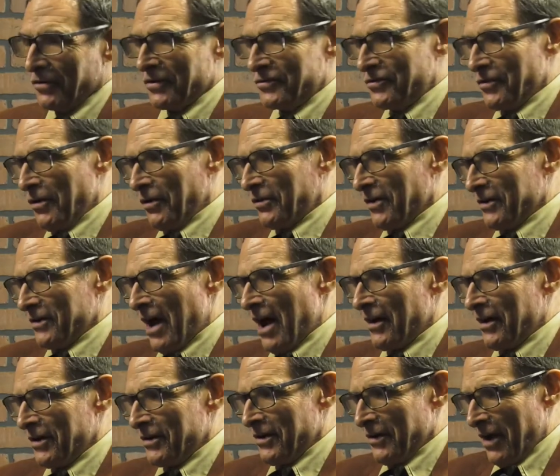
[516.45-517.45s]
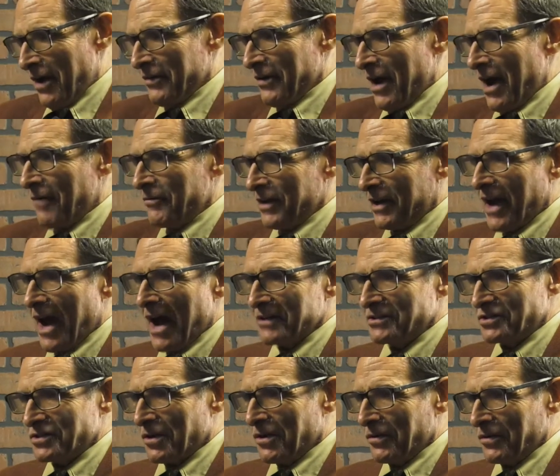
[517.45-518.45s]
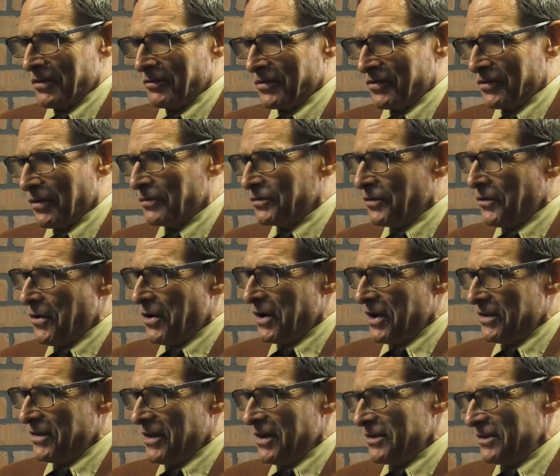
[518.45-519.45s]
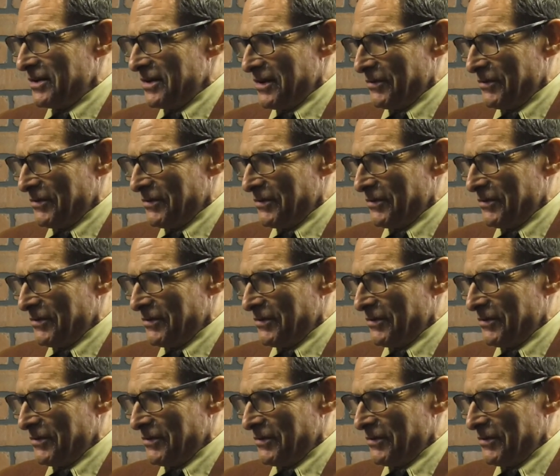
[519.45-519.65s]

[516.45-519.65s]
the joke on the Howie Koch show that was so dirty that